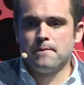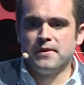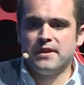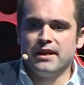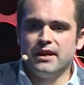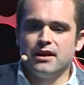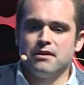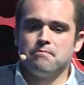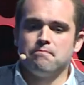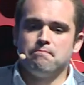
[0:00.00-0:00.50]

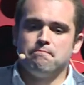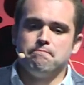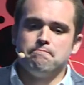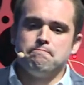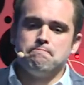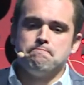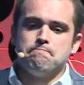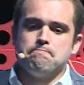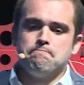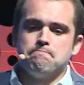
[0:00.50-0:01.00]
there are
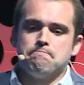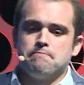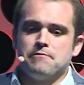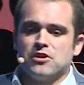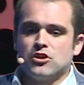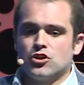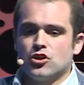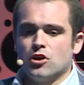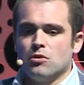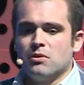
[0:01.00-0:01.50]

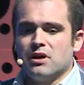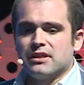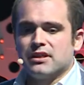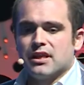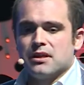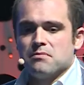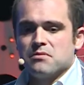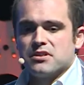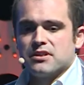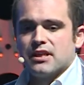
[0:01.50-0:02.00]
some
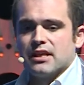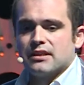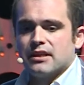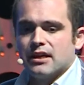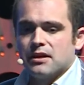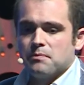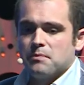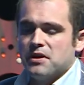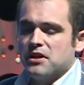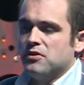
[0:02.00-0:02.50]
attempts that
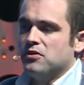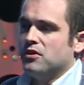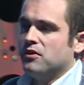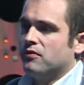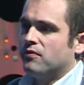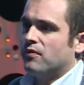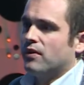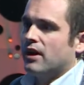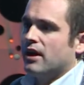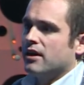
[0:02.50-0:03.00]
are being
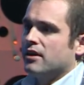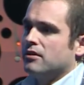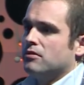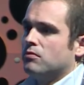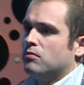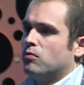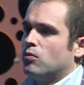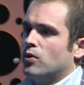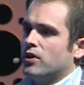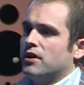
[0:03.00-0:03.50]
defined
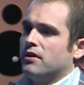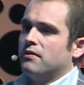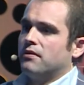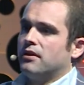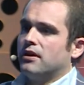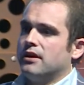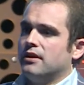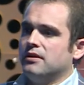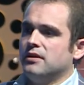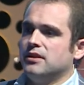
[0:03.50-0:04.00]
with
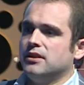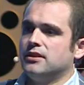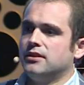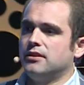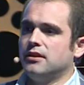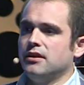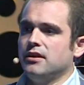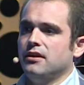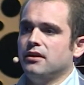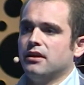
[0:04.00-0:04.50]
uh,
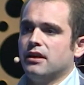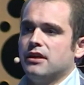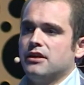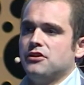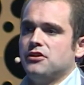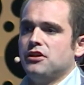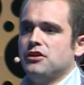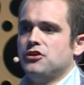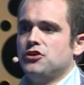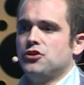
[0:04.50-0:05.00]
NISTIR
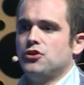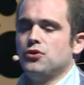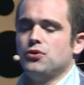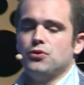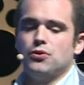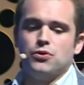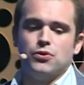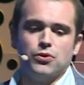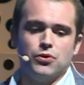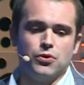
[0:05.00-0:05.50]

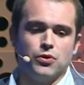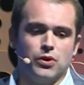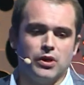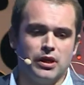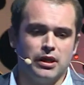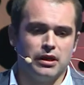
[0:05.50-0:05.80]
eighty-two